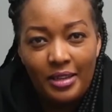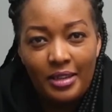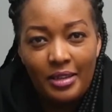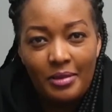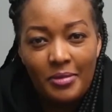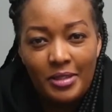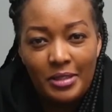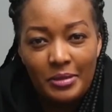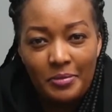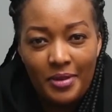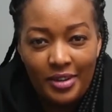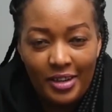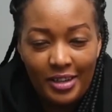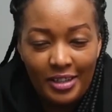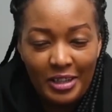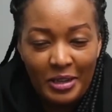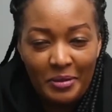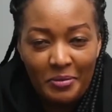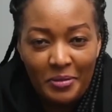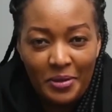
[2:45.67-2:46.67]
name is Miriam
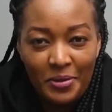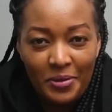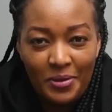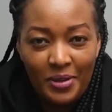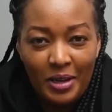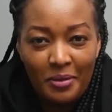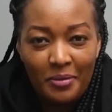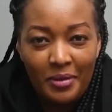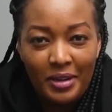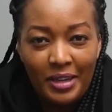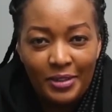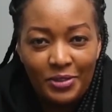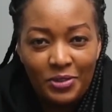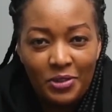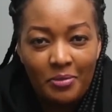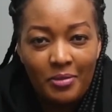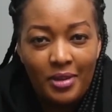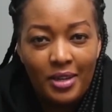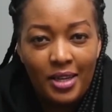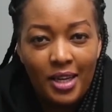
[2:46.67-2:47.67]
Kamau. I'm a
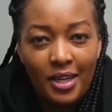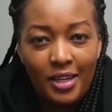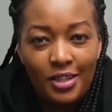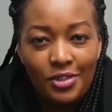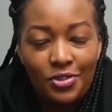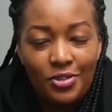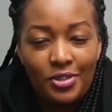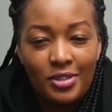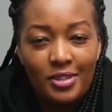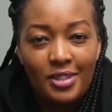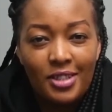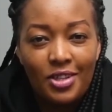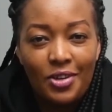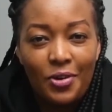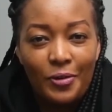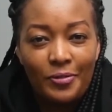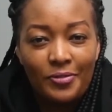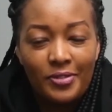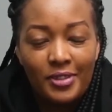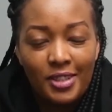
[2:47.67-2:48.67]
customer relations
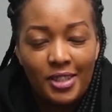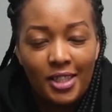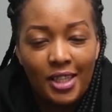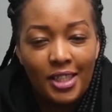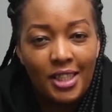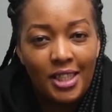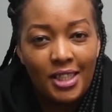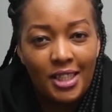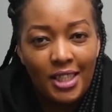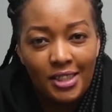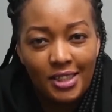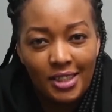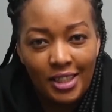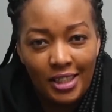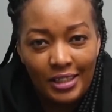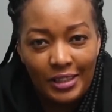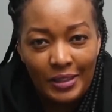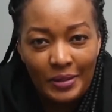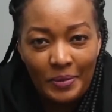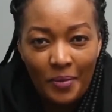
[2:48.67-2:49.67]
officer here at
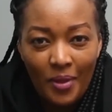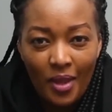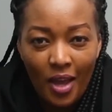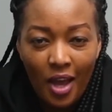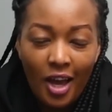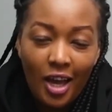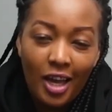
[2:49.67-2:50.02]
Lesedi.